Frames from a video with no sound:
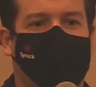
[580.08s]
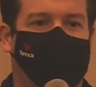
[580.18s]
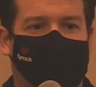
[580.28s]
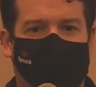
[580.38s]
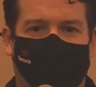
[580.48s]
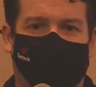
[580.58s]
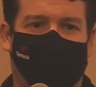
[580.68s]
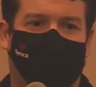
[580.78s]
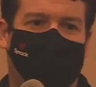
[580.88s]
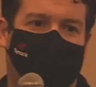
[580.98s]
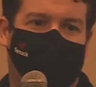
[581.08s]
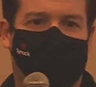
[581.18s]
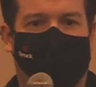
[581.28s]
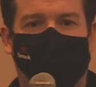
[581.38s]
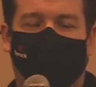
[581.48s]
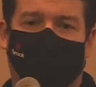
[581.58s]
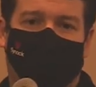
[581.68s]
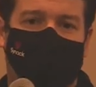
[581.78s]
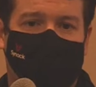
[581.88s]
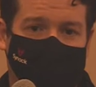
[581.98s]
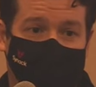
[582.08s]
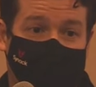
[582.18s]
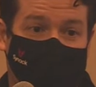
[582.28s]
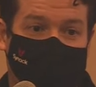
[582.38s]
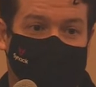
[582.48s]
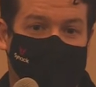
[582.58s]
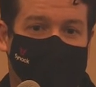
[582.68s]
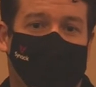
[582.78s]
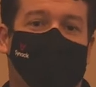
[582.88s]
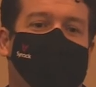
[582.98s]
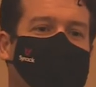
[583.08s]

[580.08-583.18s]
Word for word: connecting over, oh, I studied for OSCP, right? You